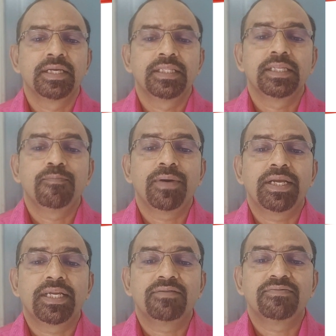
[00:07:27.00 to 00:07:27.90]
Then
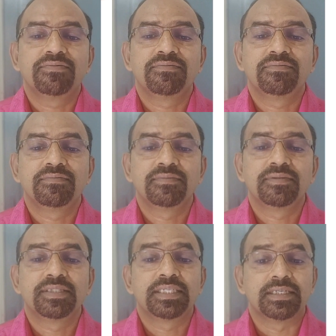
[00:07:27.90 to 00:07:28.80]
paragraph
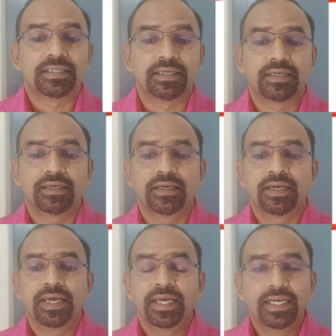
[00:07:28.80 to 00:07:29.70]
3.
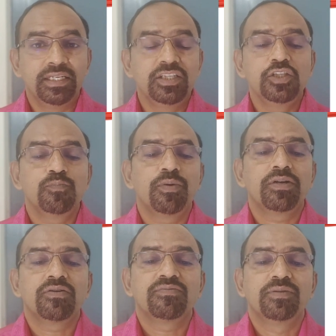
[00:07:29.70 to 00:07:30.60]
In this
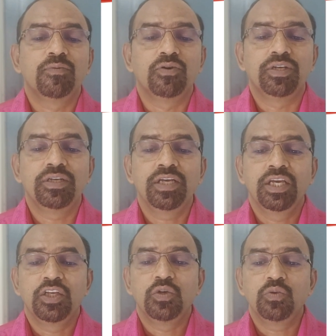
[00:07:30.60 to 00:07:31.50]
part of the body,
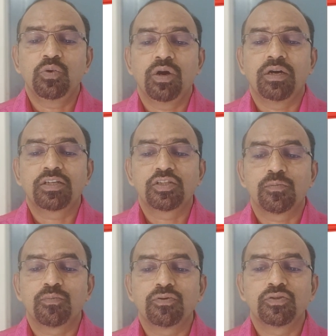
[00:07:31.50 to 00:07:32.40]
you are
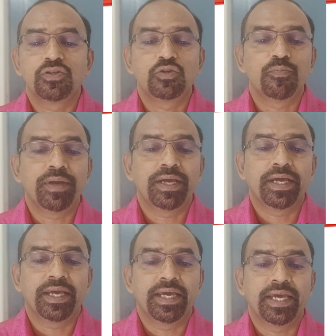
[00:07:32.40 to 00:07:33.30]
supposed to
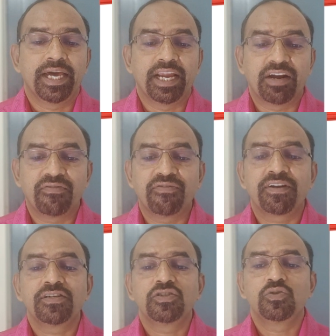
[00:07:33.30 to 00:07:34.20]
make a
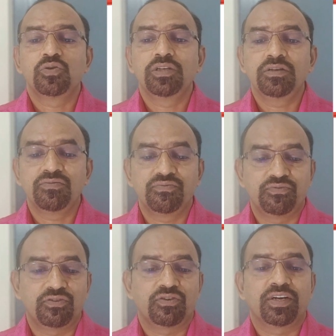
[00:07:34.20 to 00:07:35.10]
reference to the
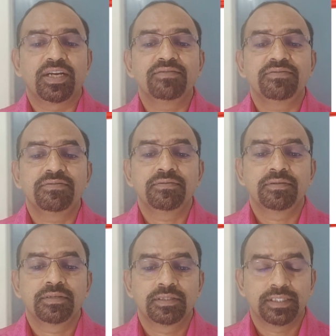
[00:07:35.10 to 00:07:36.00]
photograph,
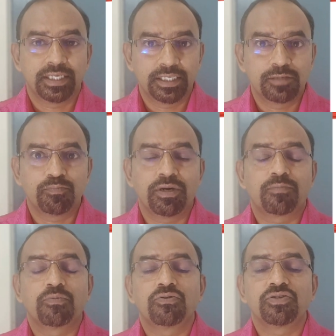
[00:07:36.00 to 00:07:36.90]
that is
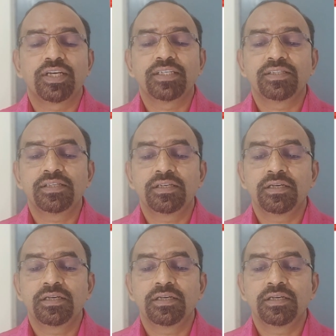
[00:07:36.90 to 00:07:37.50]
passport sized,